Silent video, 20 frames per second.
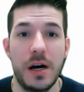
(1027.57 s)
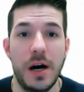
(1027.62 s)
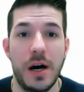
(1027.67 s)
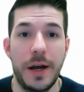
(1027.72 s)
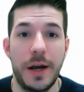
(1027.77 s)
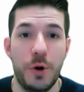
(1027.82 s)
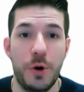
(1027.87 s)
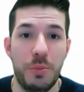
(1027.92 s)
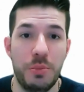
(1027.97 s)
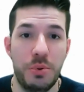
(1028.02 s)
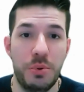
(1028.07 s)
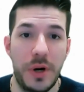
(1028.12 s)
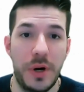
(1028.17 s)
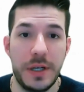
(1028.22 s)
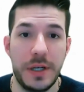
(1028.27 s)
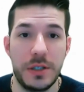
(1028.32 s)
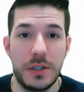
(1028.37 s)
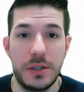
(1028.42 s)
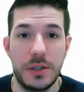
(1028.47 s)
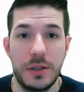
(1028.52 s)
a higher
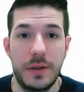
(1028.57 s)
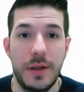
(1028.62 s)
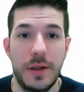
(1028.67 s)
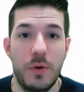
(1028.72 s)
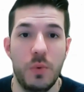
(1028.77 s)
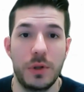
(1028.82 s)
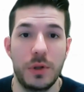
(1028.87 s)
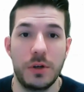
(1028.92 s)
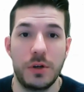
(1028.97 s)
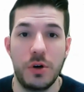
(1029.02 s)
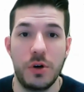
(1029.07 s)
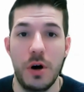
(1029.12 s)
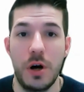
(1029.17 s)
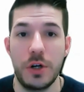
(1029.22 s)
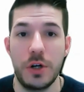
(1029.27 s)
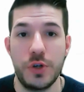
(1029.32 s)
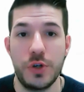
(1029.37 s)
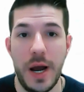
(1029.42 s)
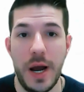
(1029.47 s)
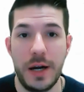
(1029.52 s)
price than what the
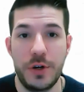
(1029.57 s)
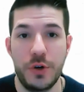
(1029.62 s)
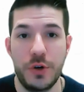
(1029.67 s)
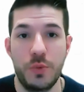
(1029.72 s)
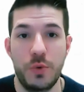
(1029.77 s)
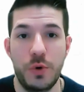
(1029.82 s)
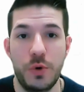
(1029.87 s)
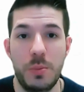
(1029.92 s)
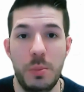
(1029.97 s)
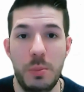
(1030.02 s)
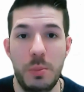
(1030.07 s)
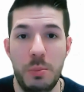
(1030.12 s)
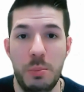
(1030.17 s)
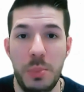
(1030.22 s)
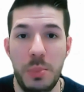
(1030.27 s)
contractor would